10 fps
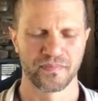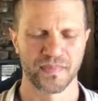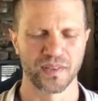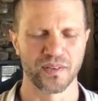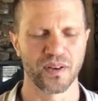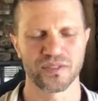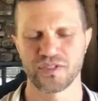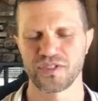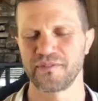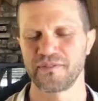You don't
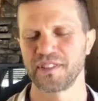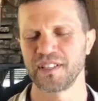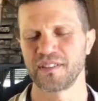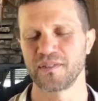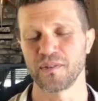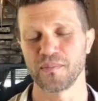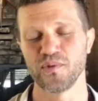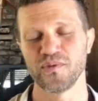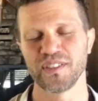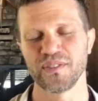shift it or
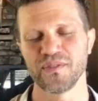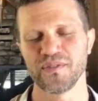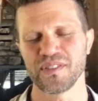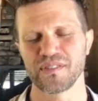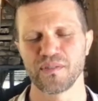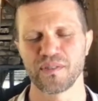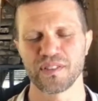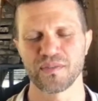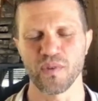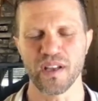move it. You just
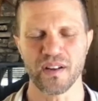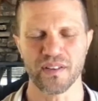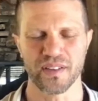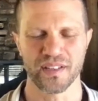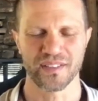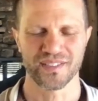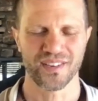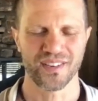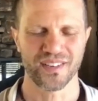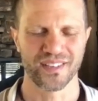notice where things
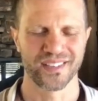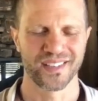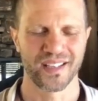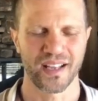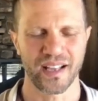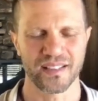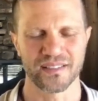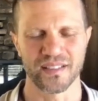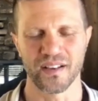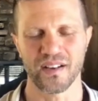are as
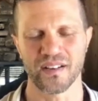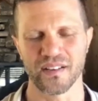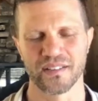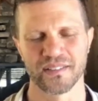they are.